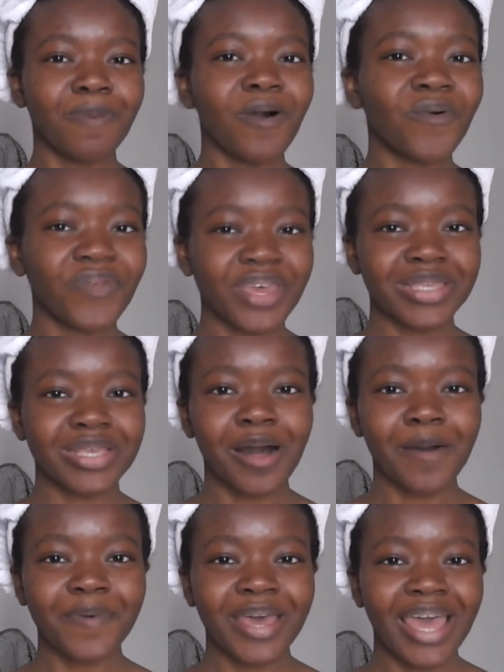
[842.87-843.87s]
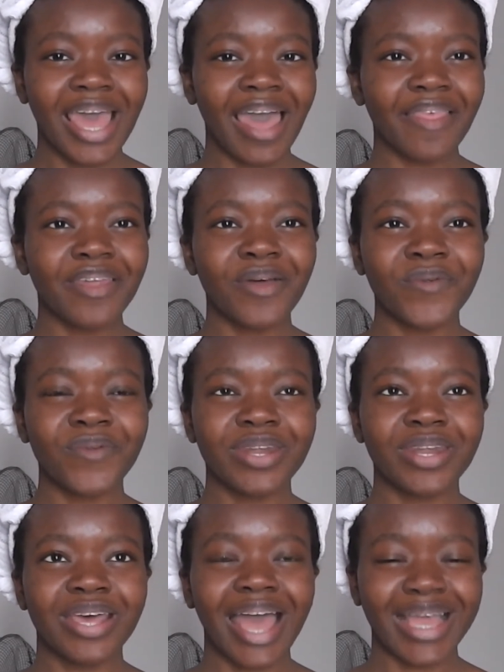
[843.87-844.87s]
bottle things up and they don't
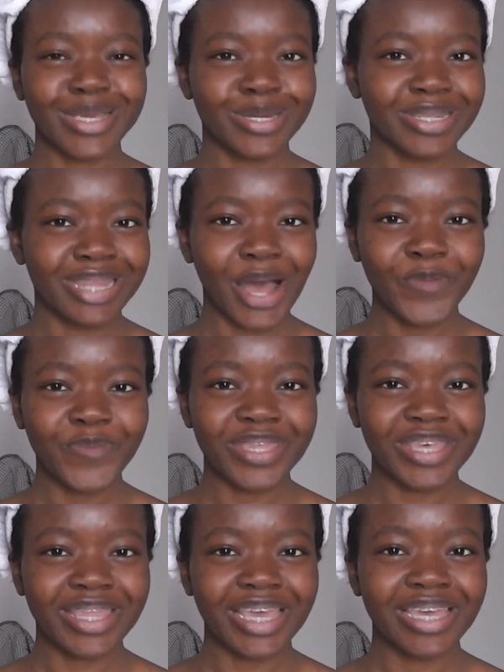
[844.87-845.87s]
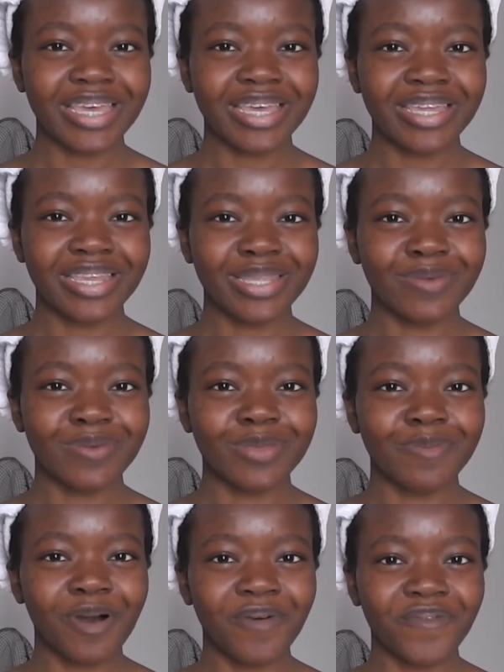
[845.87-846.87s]
actually tell me that they need to use
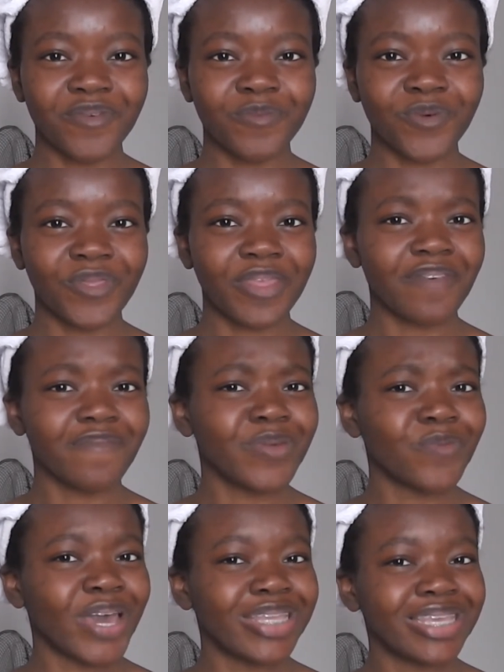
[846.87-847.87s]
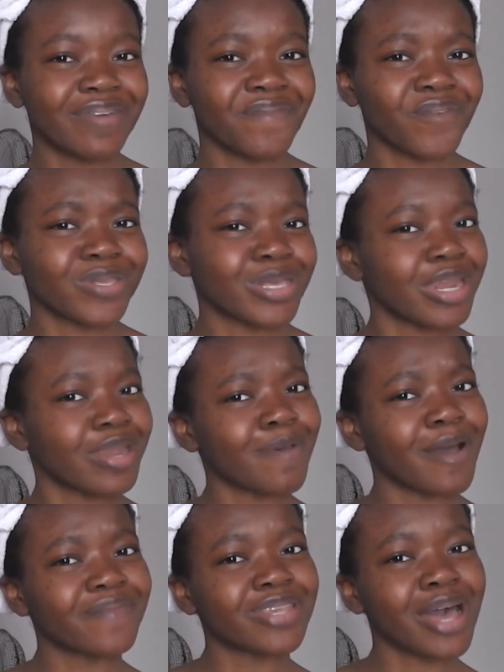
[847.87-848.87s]
the bathroom or that they've been waiting for a certain
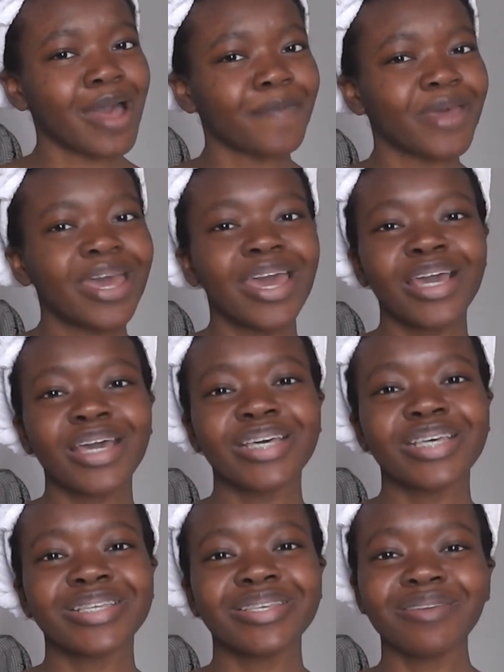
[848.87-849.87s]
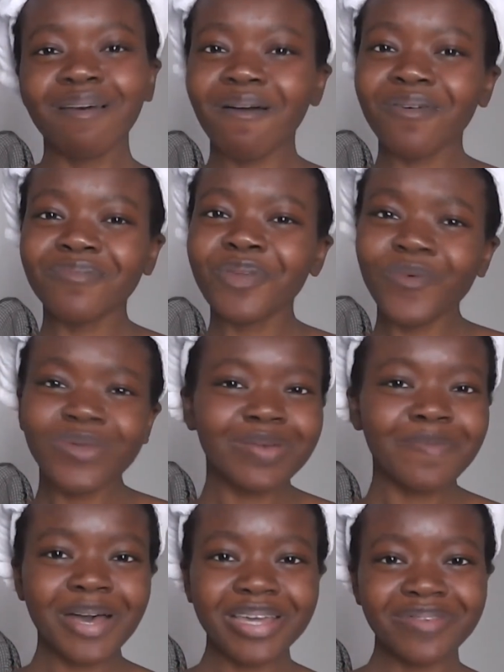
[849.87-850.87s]
amount of time because you know no one's
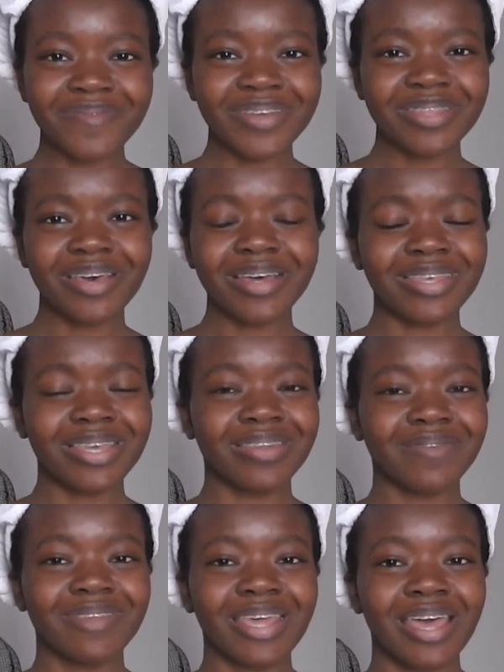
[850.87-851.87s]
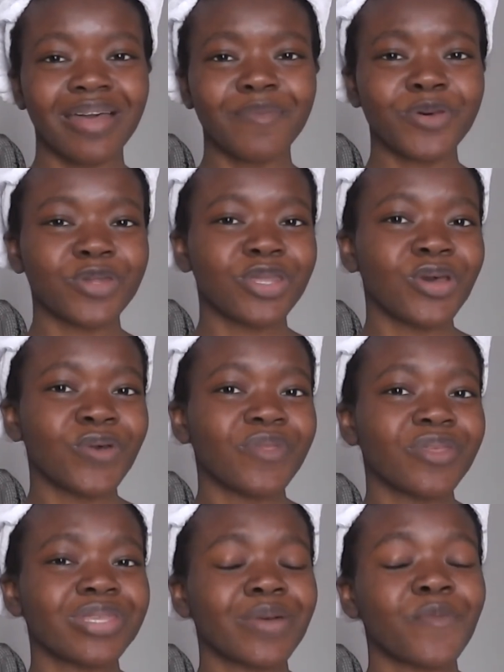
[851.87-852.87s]
a mind reader at the end of the day i'm not going to know
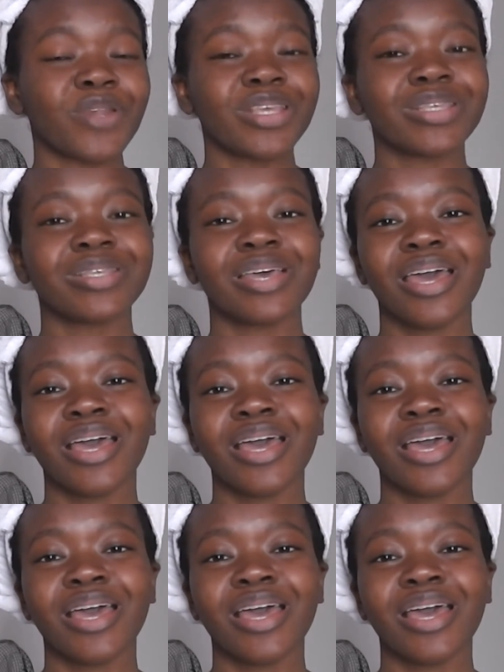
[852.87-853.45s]
whether someone is